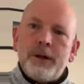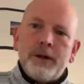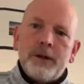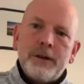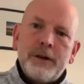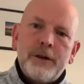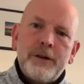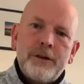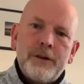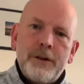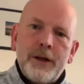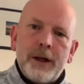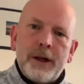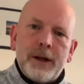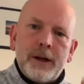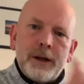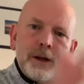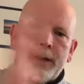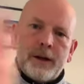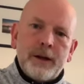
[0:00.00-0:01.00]

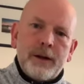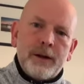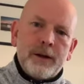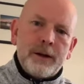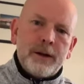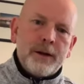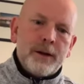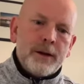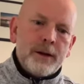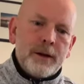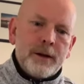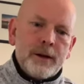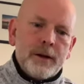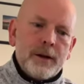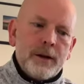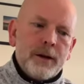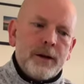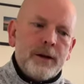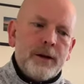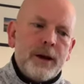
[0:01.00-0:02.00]
listening,
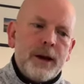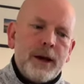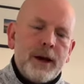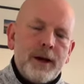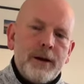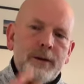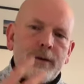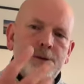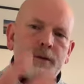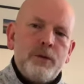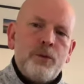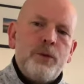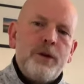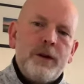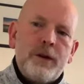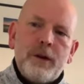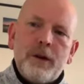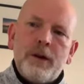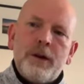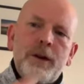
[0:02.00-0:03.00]
then
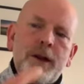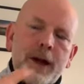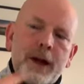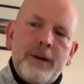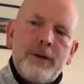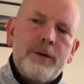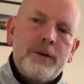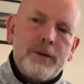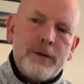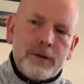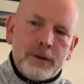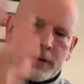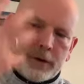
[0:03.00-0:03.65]
we then